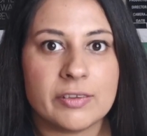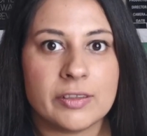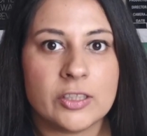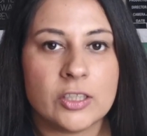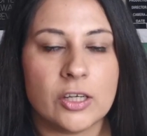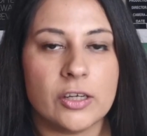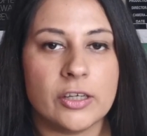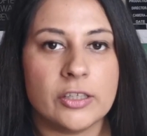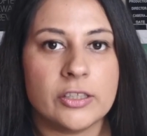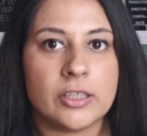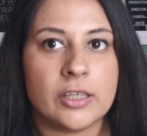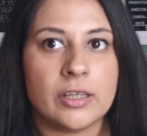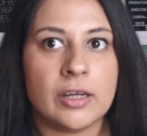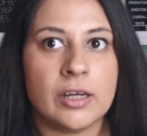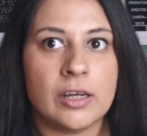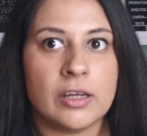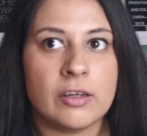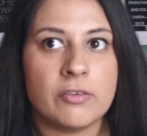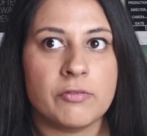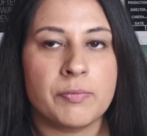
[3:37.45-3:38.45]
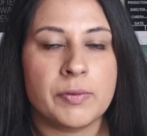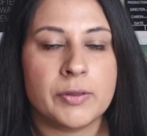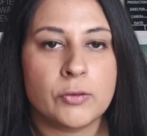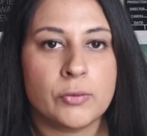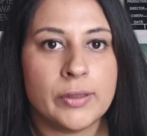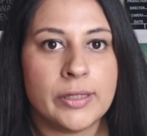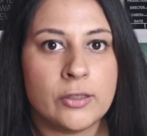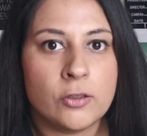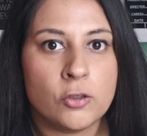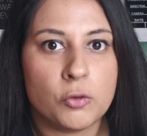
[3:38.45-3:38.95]
charge of
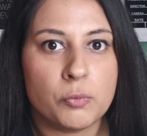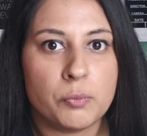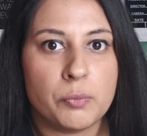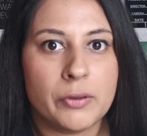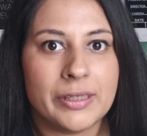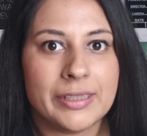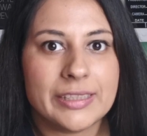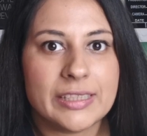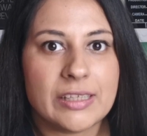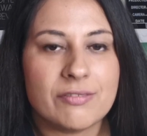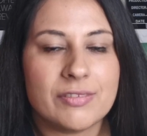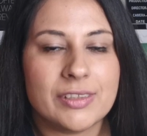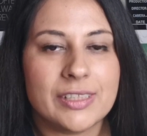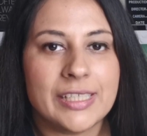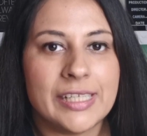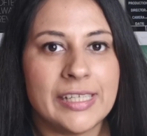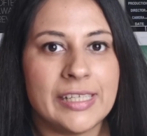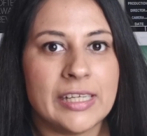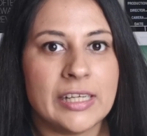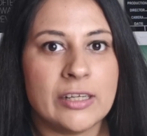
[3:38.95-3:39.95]
between 0.17